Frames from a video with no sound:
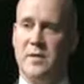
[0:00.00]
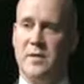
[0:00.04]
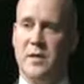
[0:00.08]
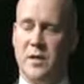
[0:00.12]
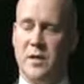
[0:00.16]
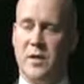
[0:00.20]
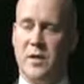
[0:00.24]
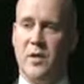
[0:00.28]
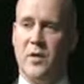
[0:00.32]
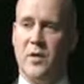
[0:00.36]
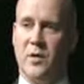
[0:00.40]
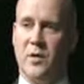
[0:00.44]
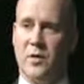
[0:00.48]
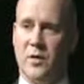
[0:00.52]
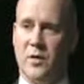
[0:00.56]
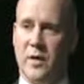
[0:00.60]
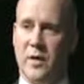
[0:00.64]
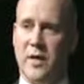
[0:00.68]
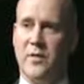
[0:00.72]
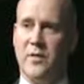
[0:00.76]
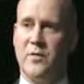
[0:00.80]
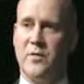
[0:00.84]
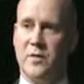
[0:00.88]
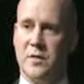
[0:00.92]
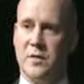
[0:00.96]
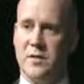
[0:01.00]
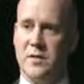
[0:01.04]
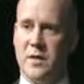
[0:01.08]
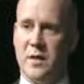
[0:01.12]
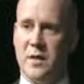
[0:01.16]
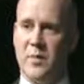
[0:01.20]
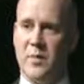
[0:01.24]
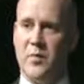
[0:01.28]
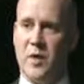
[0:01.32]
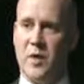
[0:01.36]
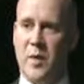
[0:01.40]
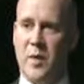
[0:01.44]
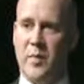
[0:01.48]
secure interest in
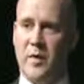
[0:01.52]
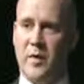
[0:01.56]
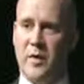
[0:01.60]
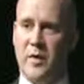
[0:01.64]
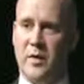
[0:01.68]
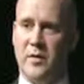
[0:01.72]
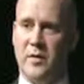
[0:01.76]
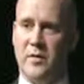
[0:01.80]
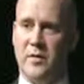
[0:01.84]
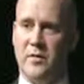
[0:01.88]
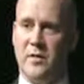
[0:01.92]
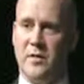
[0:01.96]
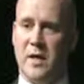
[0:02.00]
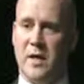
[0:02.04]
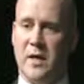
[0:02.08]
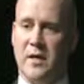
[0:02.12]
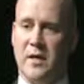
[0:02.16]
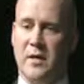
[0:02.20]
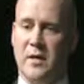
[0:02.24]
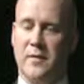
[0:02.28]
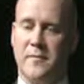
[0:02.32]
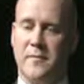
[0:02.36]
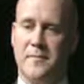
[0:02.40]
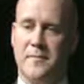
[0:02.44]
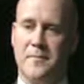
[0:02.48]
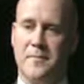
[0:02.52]
the property that they're taking.